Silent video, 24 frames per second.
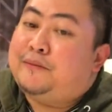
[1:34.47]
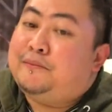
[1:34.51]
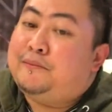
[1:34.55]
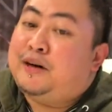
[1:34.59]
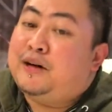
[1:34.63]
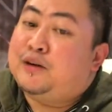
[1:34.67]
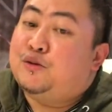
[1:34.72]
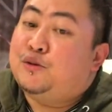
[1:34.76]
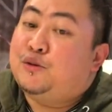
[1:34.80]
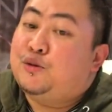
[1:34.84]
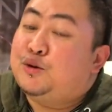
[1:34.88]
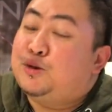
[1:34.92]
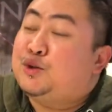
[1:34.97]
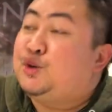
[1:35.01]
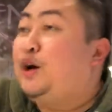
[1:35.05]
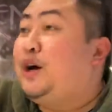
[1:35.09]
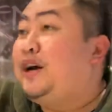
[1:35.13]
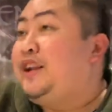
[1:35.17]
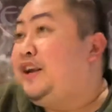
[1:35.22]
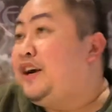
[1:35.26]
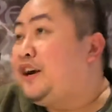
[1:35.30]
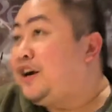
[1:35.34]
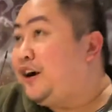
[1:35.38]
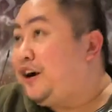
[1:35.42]

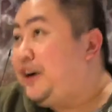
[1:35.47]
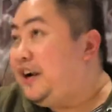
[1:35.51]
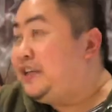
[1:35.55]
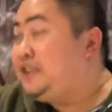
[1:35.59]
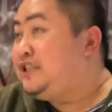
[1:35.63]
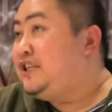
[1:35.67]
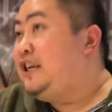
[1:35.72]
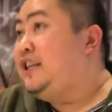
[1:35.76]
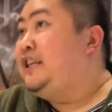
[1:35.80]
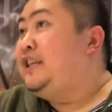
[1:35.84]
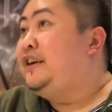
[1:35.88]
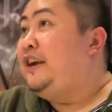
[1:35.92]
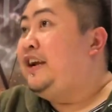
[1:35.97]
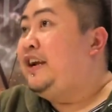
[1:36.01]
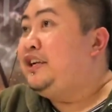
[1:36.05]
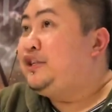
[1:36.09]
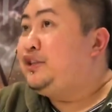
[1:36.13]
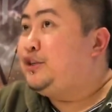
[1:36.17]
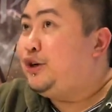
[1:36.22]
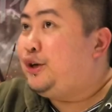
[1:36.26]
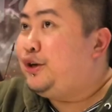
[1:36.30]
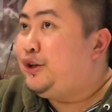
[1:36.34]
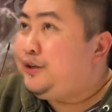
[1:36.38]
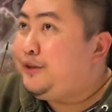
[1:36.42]
magugustuhan ng current
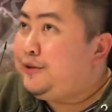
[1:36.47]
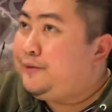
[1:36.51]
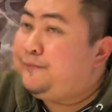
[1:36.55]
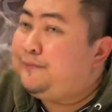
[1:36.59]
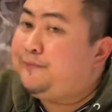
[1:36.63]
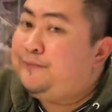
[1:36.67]
generation,